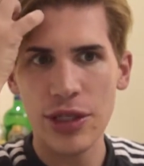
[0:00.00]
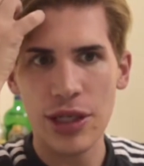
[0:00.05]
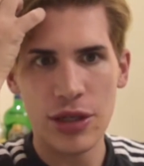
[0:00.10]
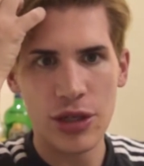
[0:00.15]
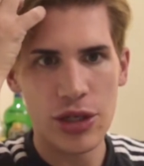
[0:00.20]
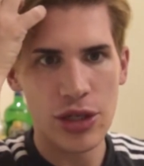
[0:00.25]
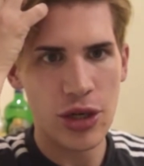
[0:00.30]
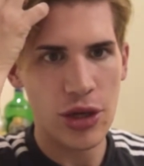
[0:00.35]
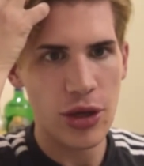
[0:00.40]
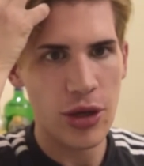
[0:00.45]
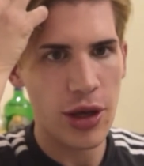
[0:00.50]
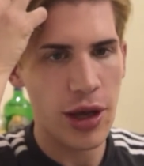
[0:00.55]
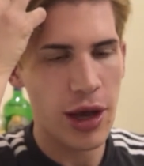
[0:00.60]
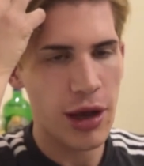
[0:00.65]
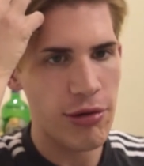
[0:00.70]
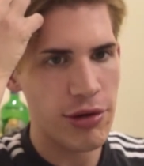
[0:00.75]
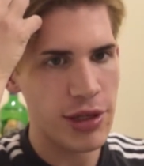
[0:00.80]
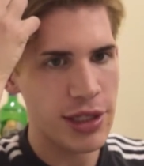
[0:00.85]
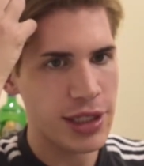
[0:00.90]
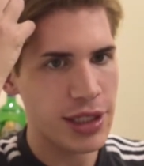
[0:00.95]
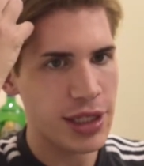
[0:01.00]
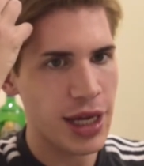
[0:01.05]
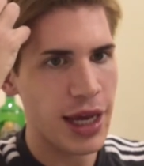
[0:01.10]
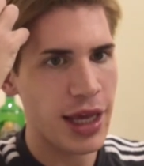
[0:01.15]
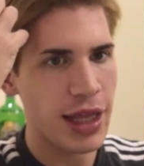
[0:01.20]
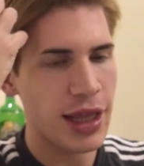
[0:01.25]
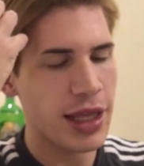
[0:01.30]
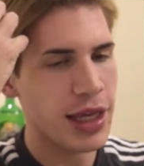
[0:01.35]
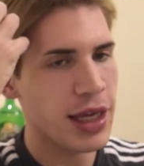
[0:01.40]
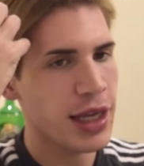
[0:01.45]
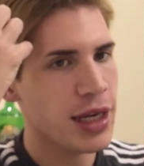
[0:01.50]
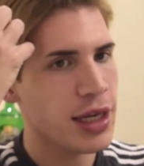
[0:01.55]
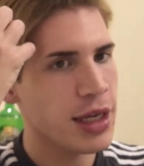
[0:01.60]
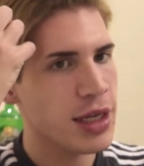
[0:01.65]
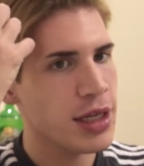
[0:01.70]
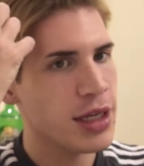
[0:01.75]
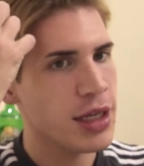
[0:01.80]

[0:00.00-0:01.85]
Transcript: I'll show you how I style it.